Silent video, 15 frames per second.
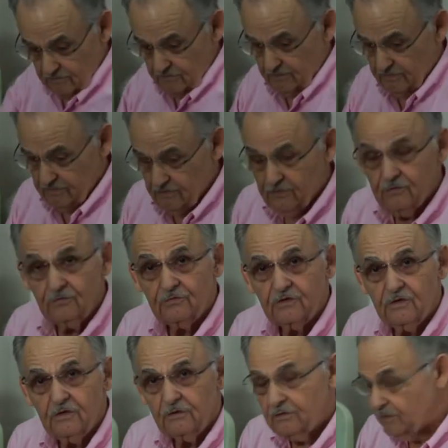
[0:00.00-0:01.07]
that you used
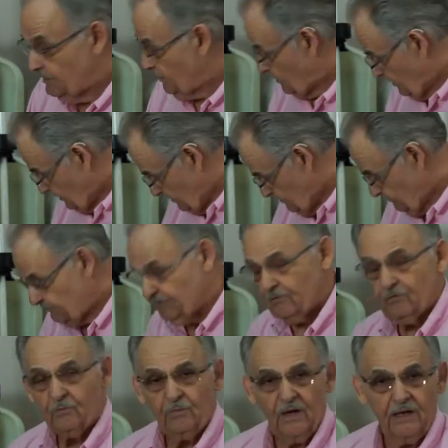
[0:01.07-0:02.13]
here to fill
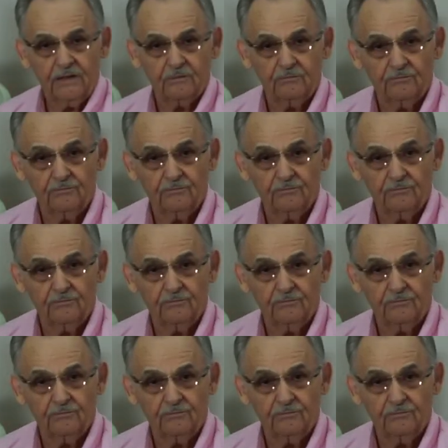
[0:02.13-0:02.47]
the bottom.